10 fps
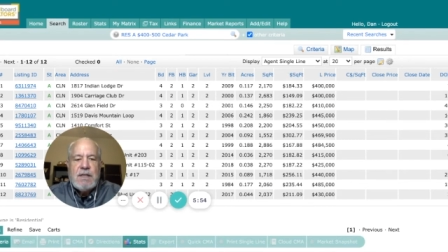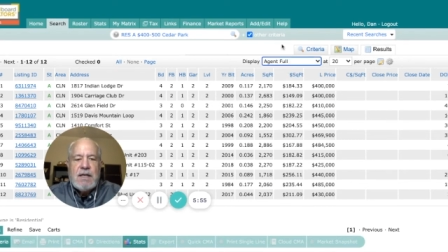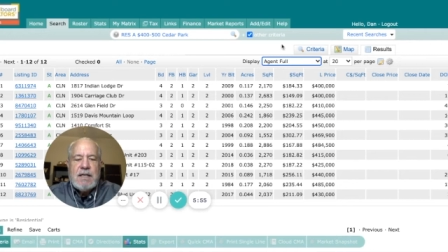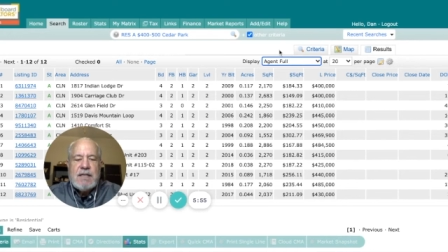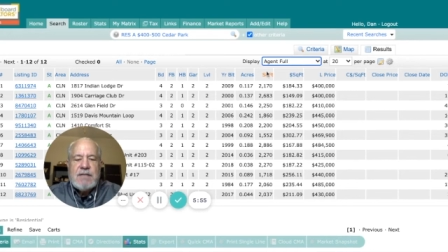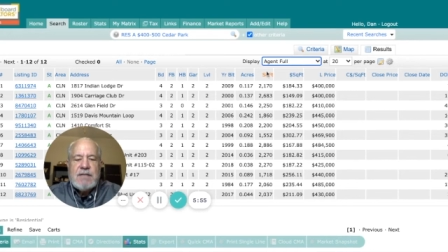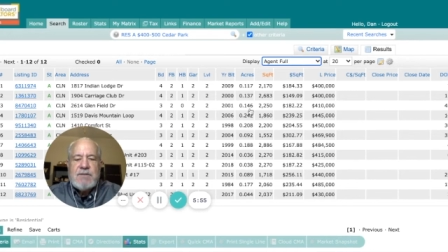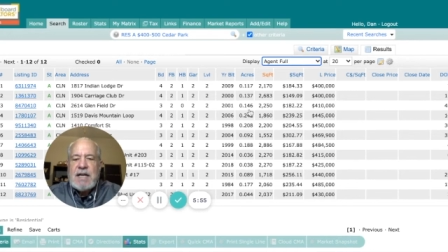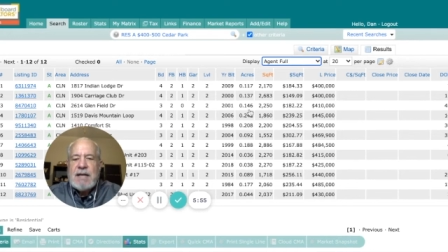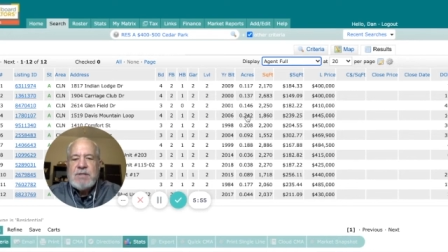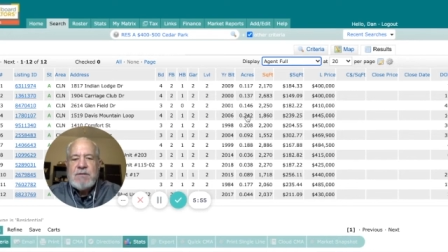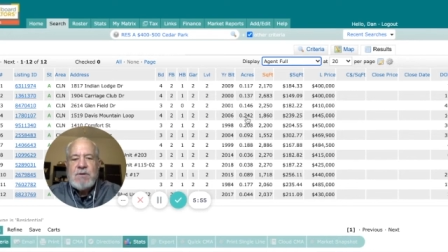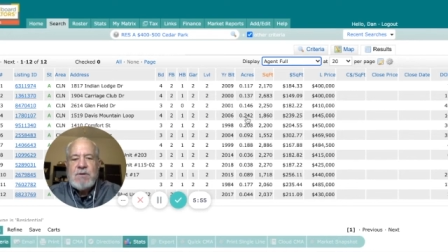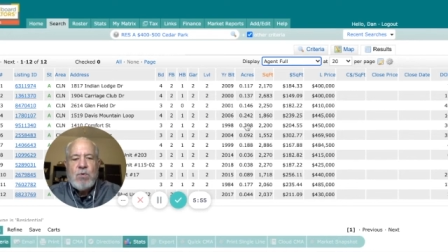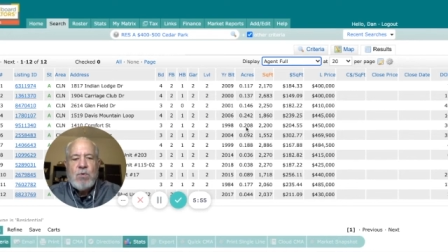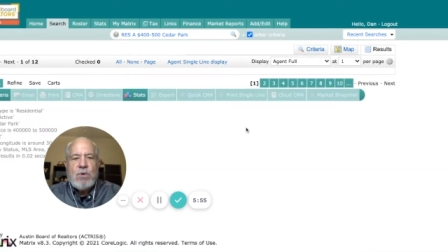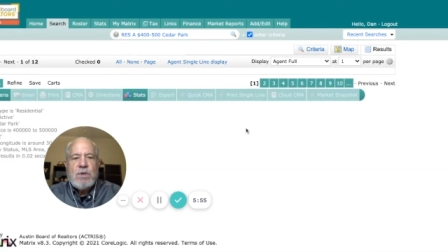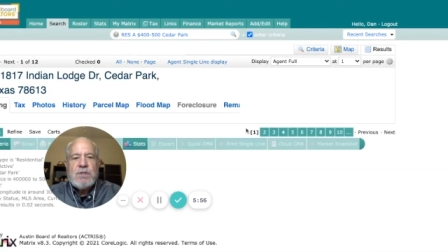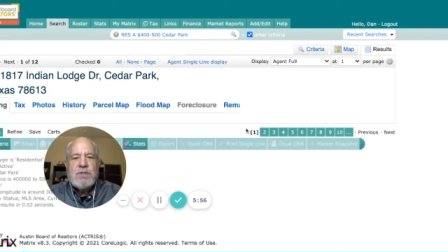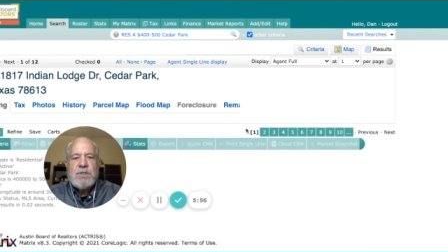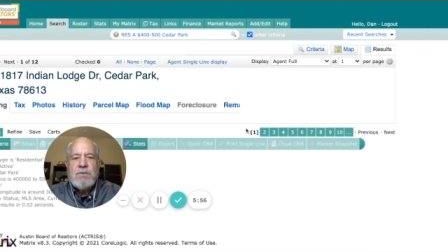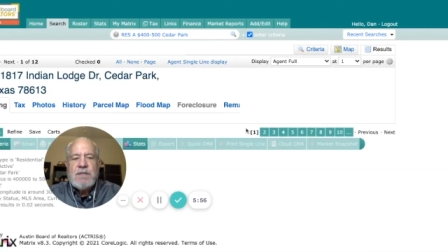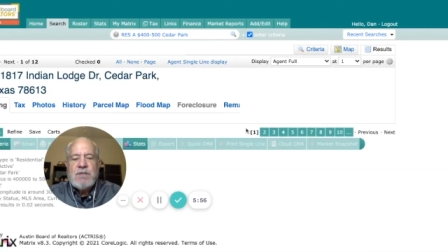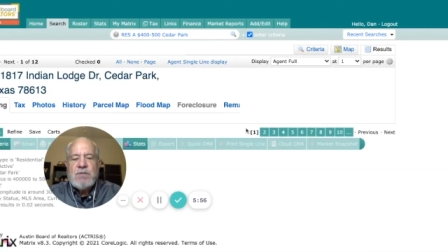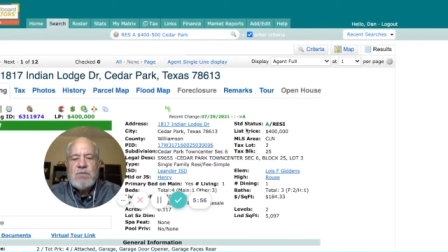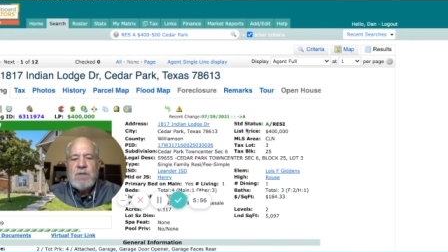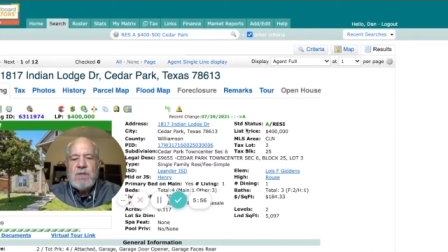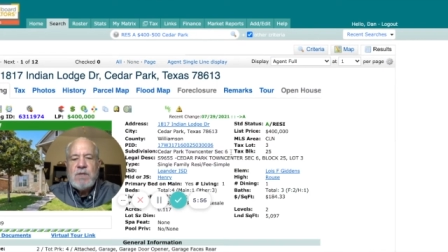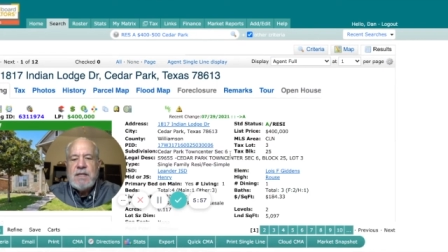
uh, different types of reports. So this one